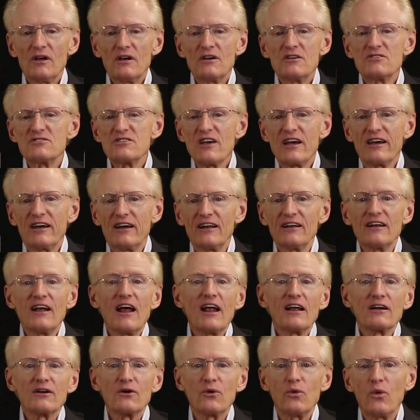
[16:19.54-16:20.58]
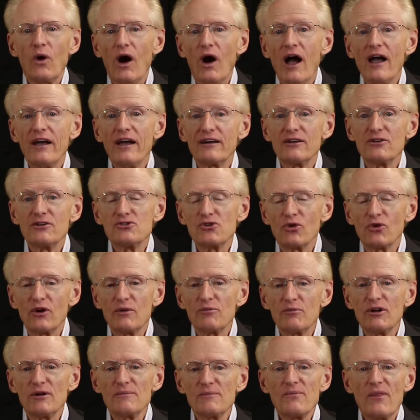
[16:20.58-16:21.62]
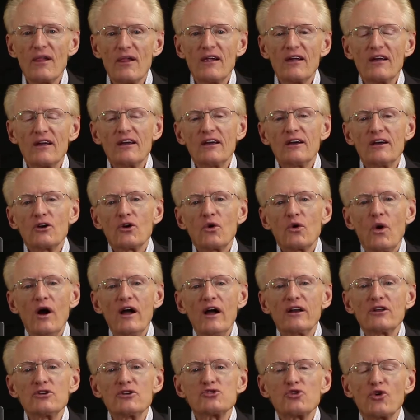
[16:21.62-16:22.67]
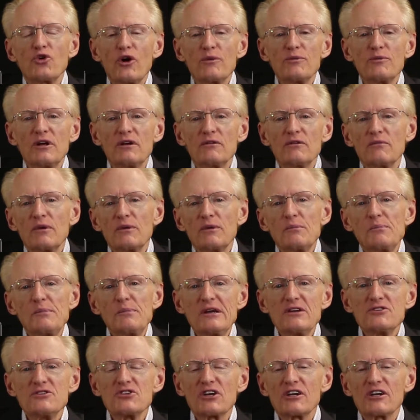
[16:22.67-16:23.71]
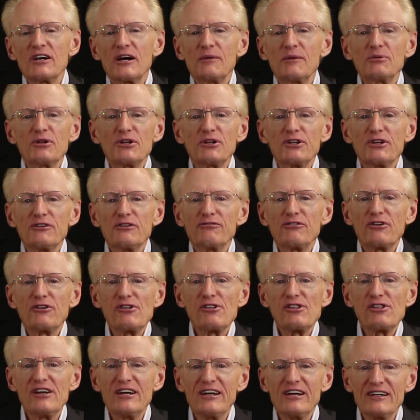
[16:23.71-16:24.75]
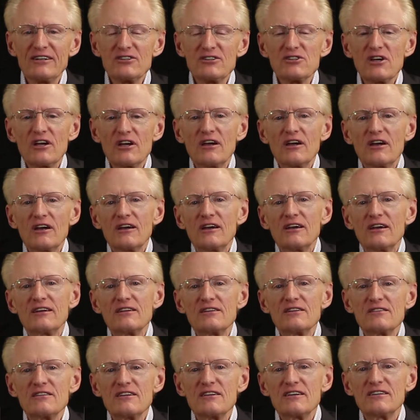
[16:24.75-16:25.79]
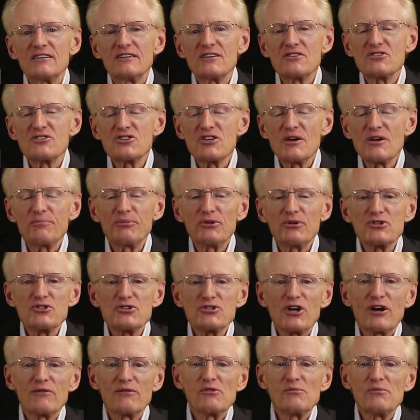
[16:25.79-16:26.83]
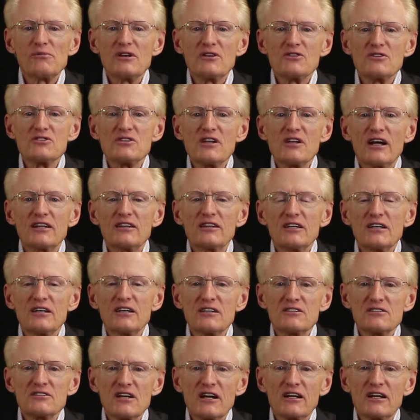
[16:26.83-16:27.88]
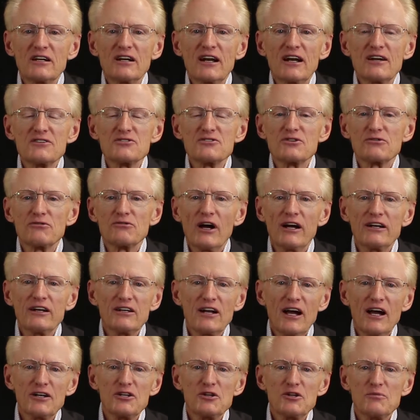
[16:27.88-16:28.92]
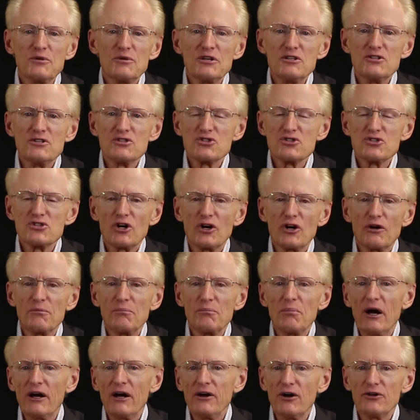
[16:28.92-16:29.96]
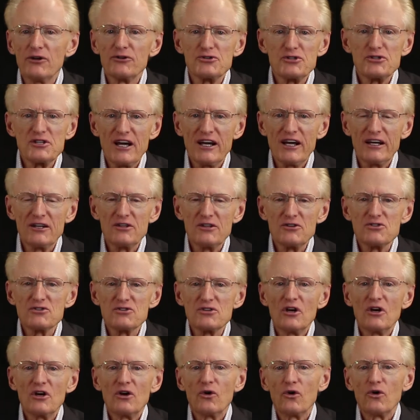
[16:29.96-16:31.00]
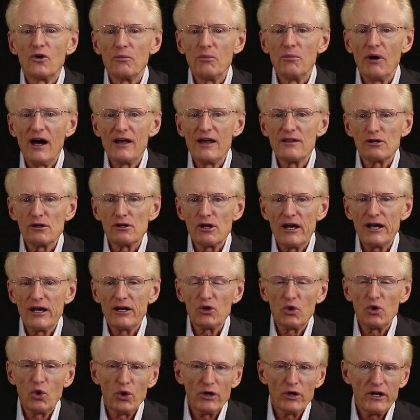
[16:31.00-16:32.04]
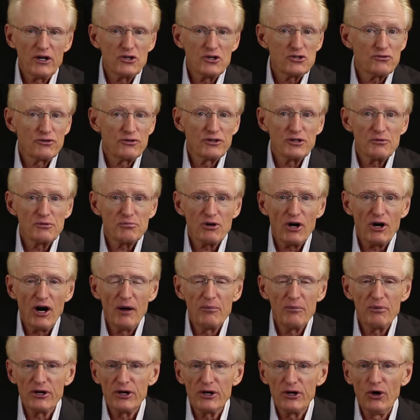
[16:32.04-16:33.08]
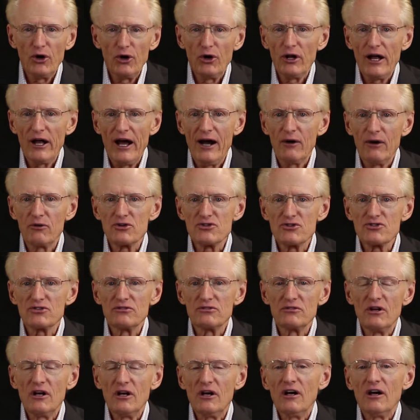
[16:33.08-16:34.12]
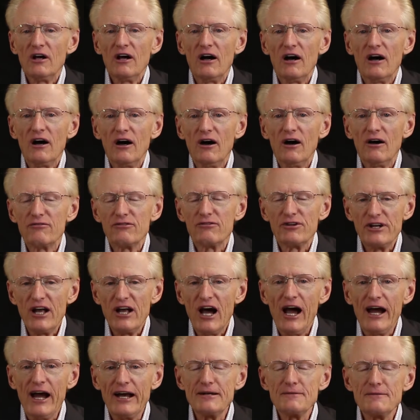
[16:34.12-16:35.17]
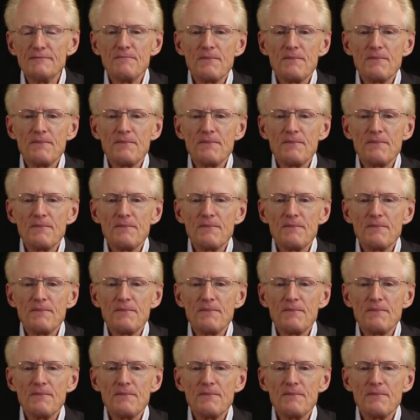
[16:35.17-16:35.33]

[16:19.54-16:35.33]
Say it, quiet enjoyment. Quiet enjoyment means a couple of different things. In the simplest term, it means that the tenant has the right not to be disturbed by other tenants or by the landlord entering the property at all hours of the night.